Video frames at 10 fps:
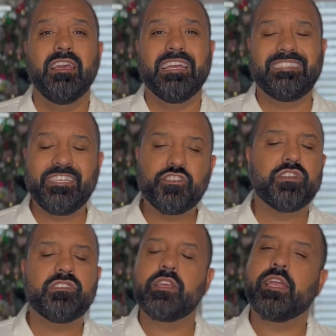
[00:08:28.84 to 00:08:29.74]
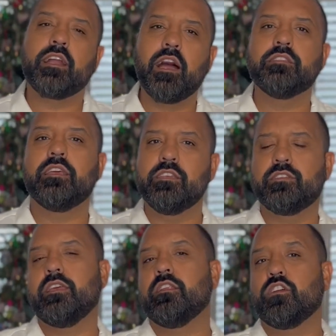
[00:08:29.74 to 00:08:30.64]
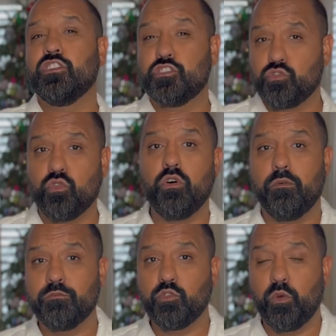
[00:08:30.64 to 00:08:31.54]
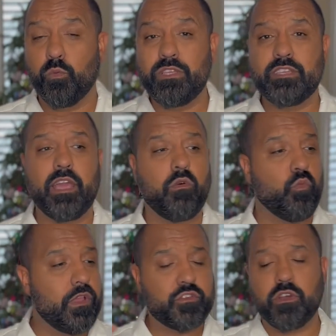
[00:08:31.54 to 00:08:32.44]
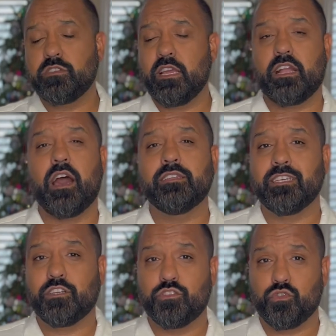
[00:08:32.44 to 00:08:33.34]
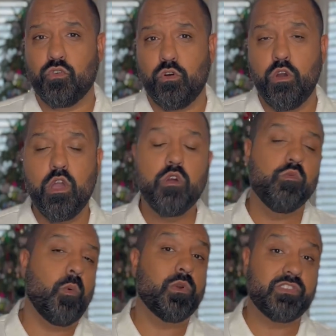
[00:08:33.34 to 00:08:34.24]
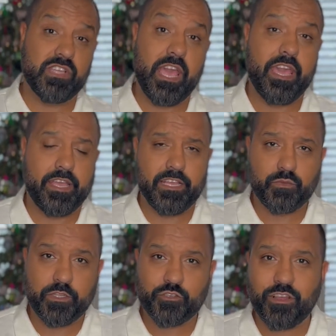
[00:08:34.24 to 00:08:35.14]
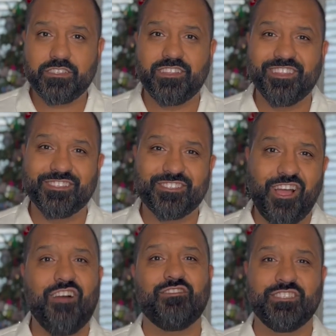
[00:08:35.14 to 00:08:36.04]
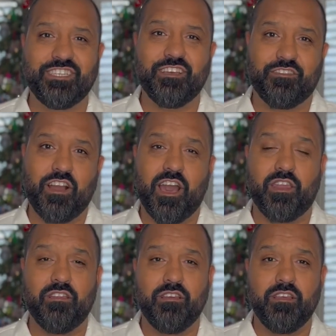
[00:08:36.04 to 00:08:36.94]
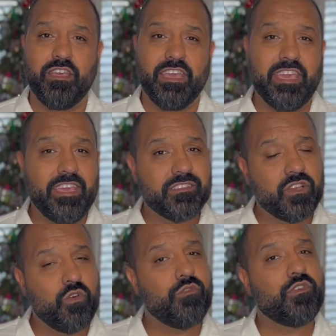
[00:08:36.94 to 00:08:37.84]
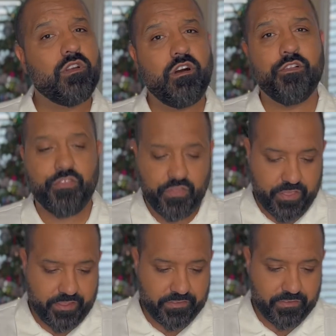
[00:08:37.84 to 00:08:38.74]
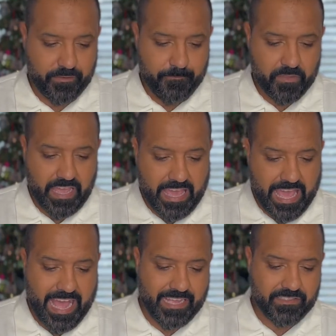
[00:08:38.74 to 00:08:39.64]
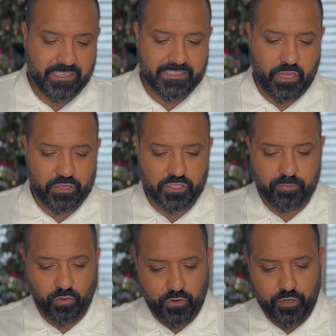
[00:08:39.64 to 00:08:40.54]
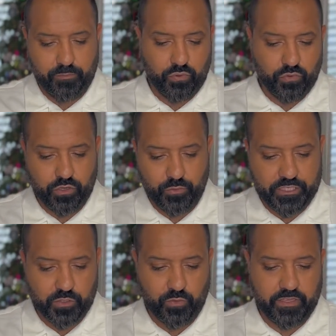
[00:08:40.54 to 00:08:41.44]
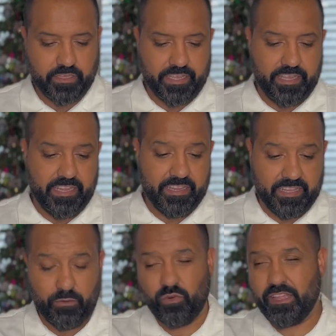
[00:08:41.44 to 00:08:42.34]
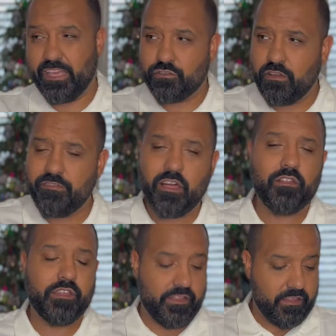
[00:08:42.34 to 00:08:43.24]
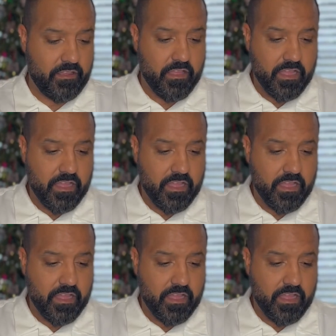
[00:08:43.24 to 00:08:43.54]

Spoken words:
It's easier to say God is in control. So when we say we trust that God is in control, what we're saying is we trust in the sovereignty of God. He is over all things. Ahaz is out exploring a pool in a region where the Kidron Valley and the